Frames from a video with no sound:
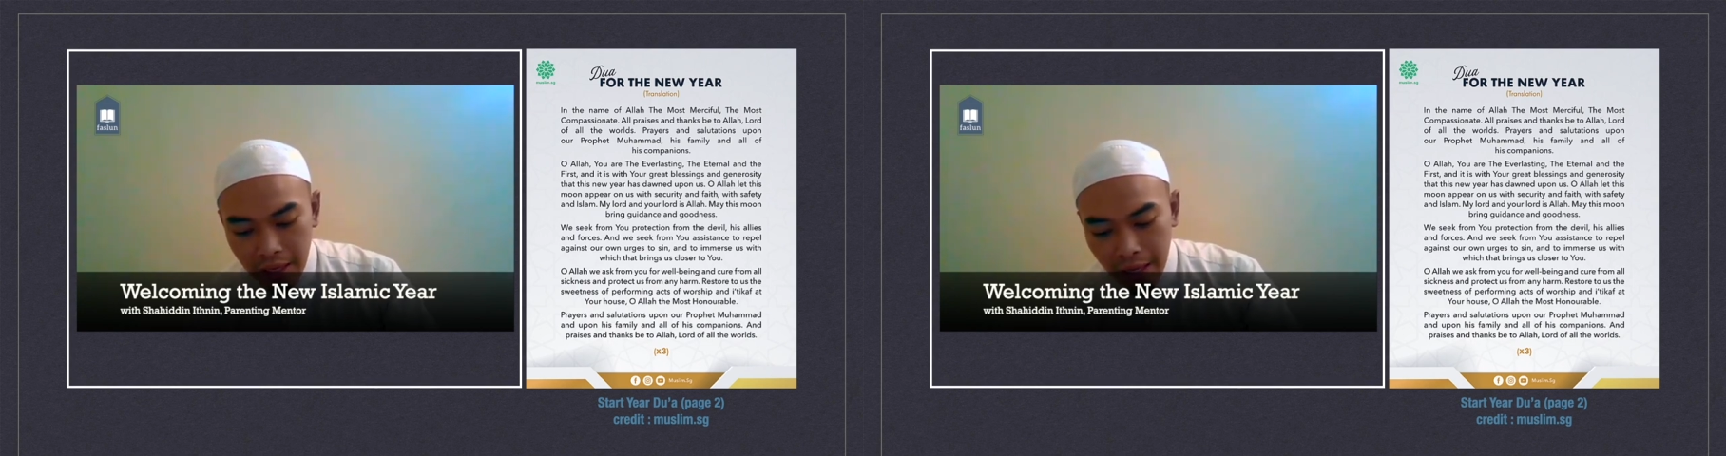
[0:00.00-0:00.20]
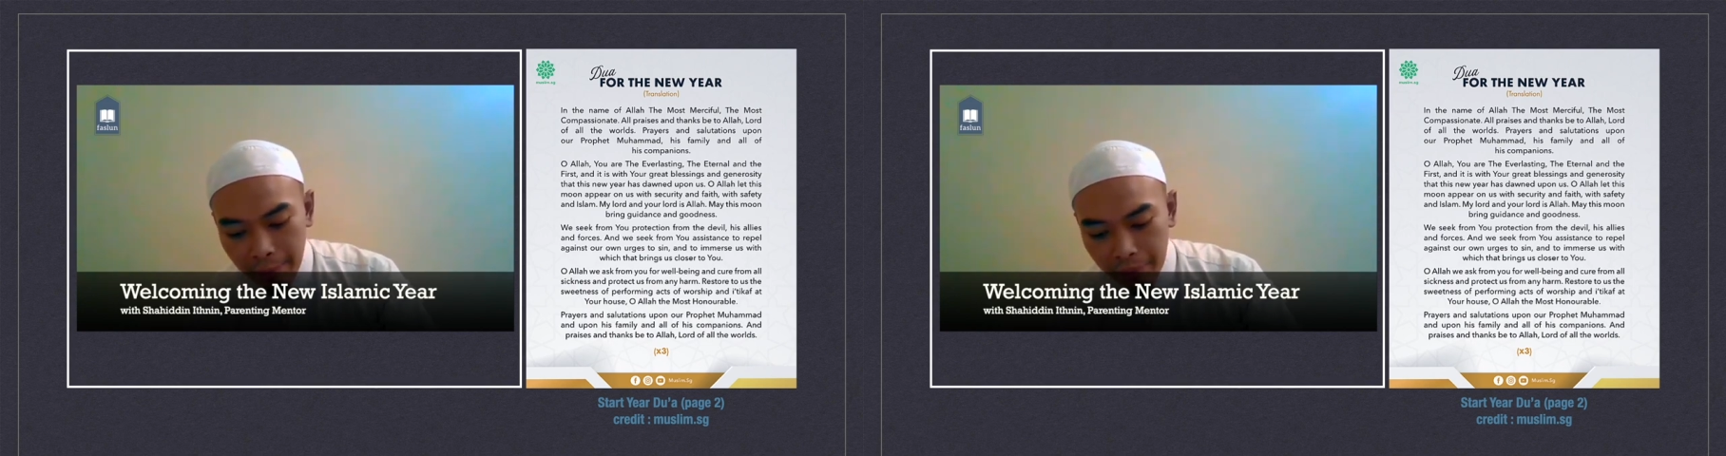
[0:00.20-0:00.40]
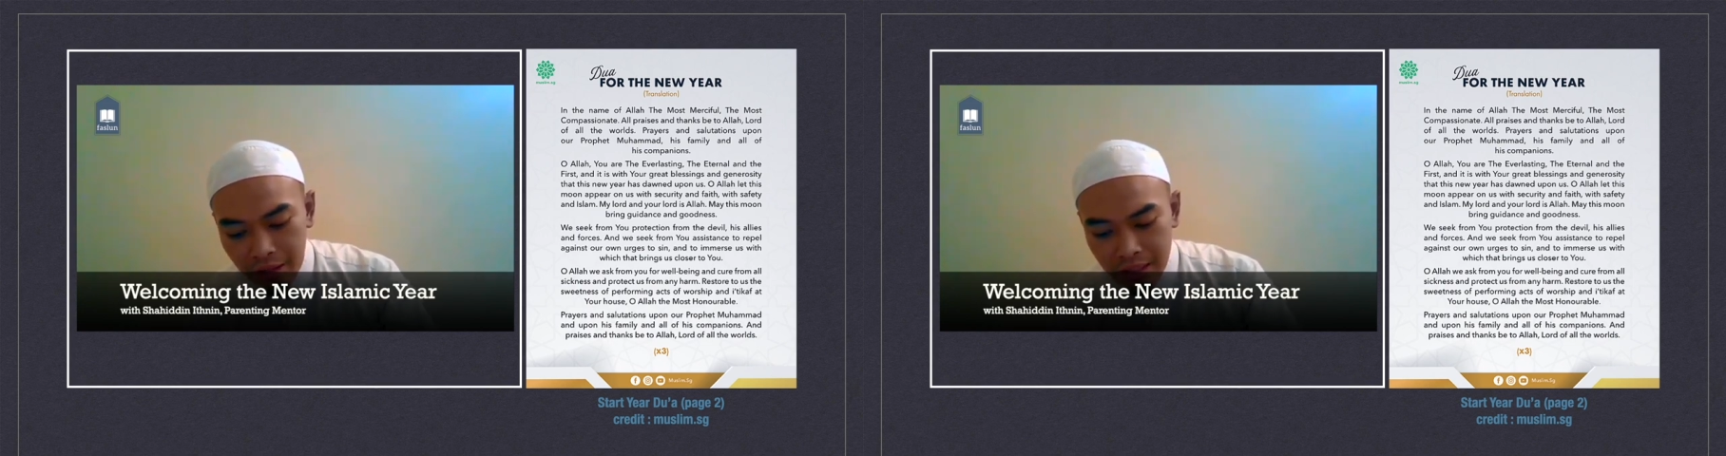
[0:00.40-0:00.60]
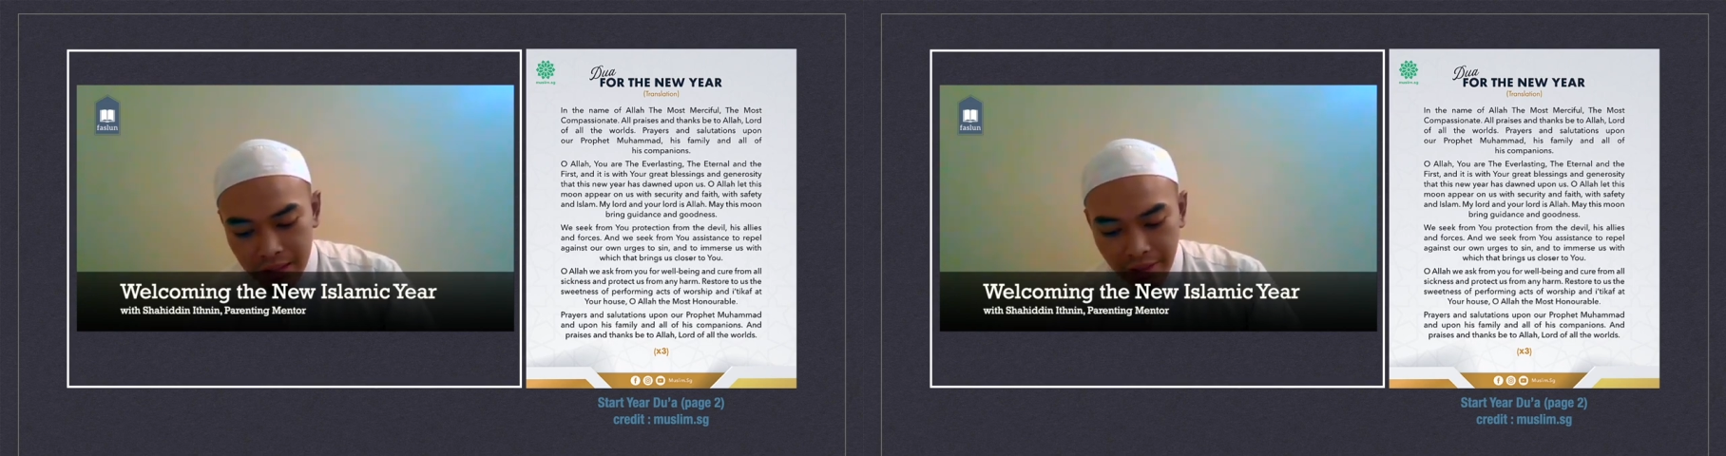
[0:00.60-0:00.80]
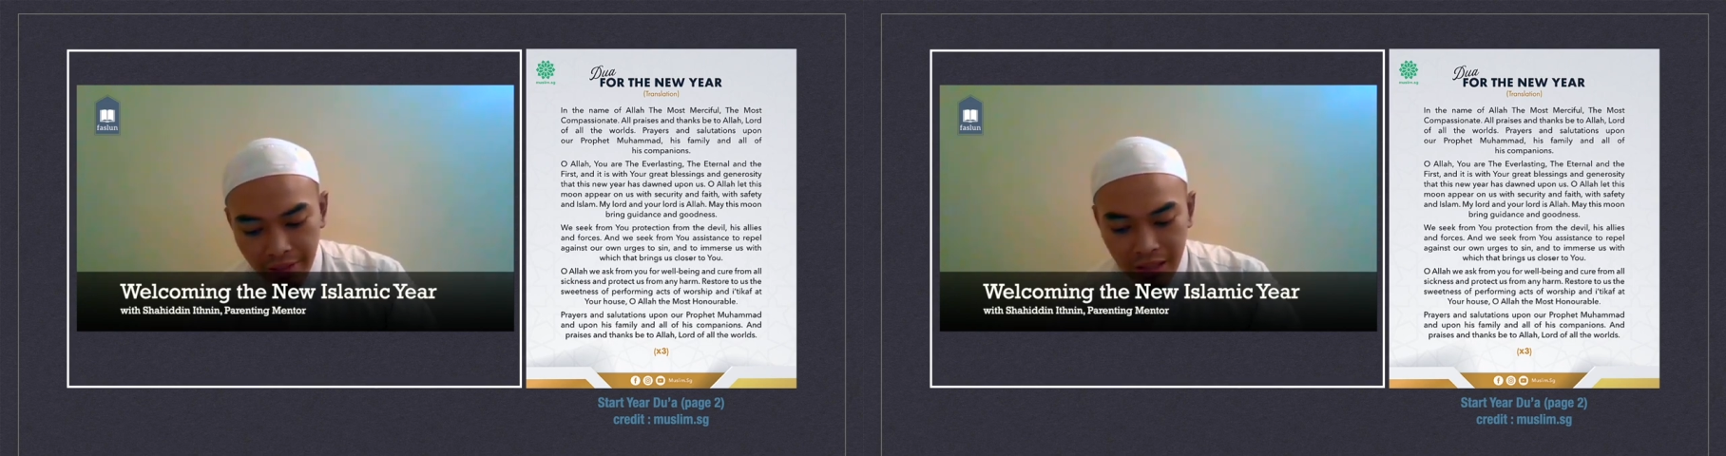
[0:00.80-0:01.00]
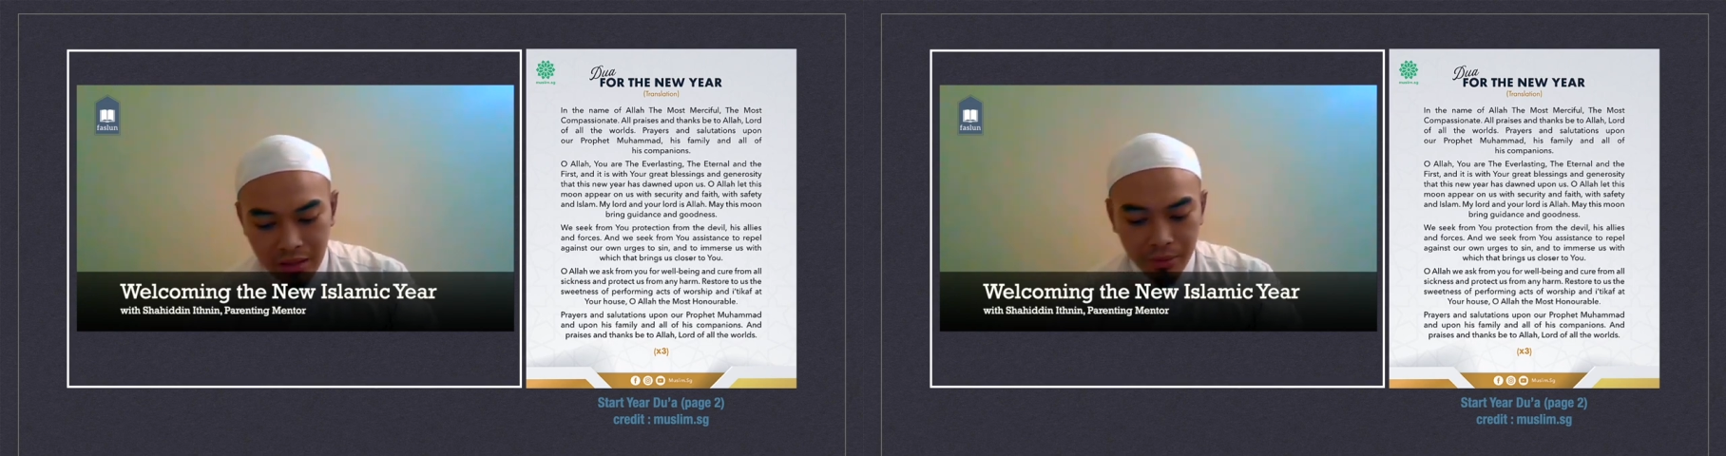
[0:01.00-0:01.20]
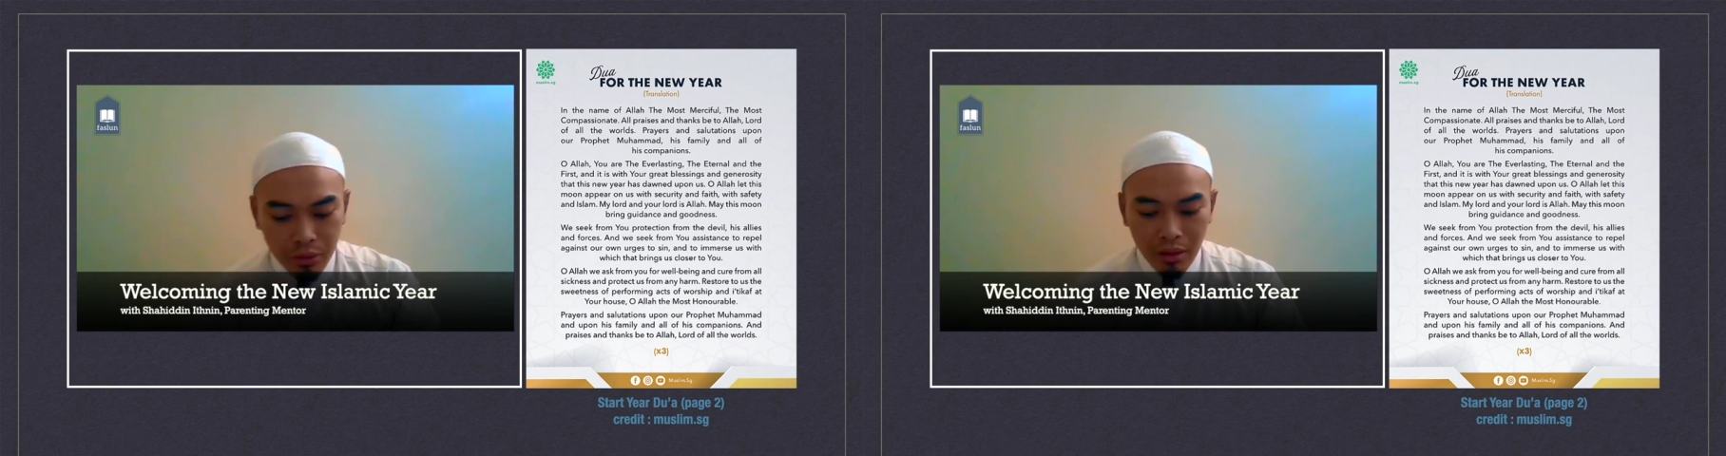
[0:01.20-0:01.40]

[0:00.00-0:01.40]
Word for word: and praises and thanks be